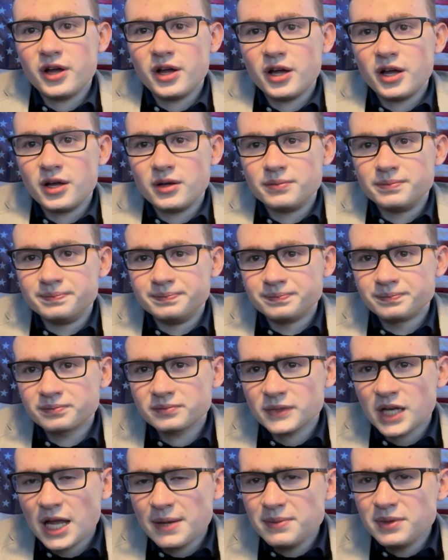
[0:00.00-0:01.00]

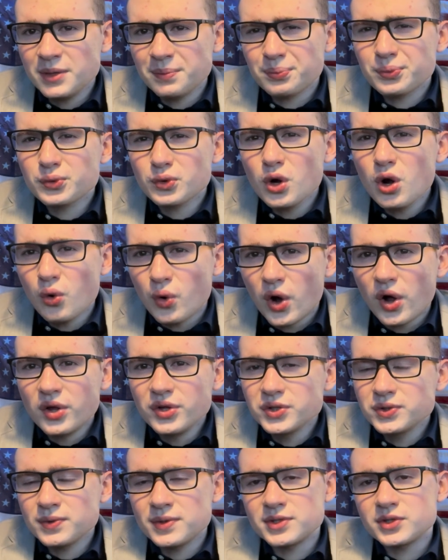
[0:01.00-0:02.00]
I mean, the Pro
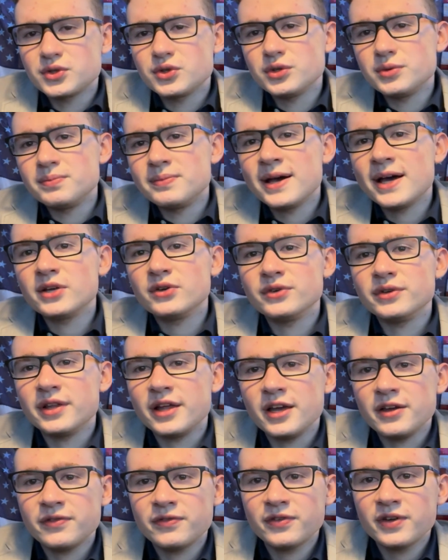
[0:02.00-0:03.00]
also has good battery
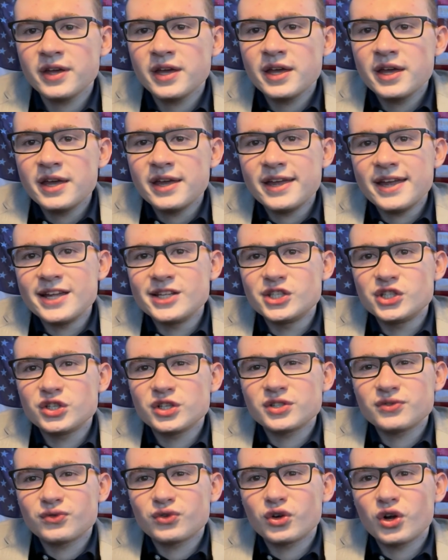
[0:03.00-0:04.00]
life. It's
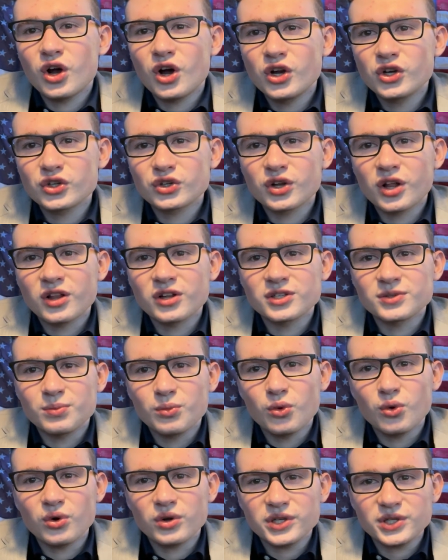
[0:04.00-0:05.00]
just for $100
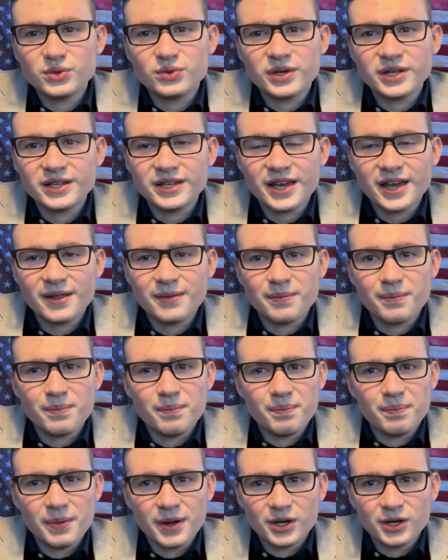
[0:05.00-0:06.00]
more, you can get
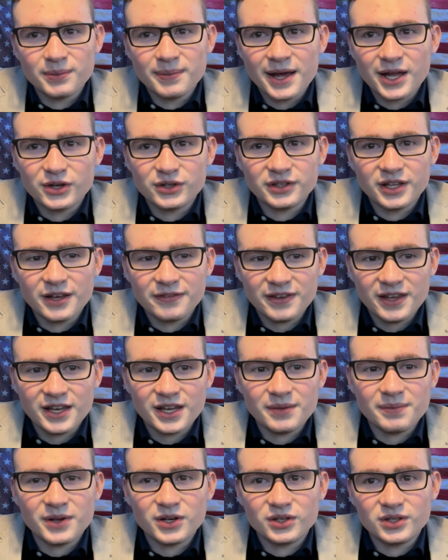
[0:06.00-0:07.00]
better battery life
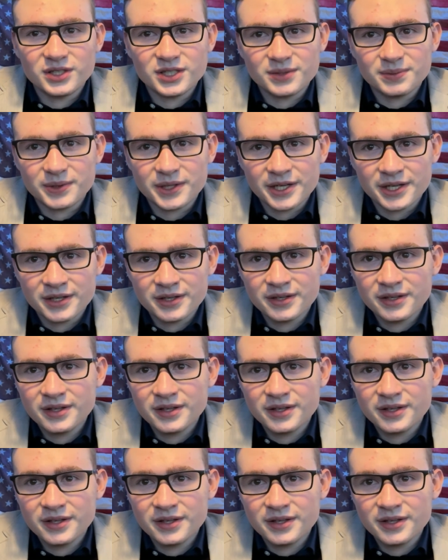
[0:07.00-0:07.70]
and a better display.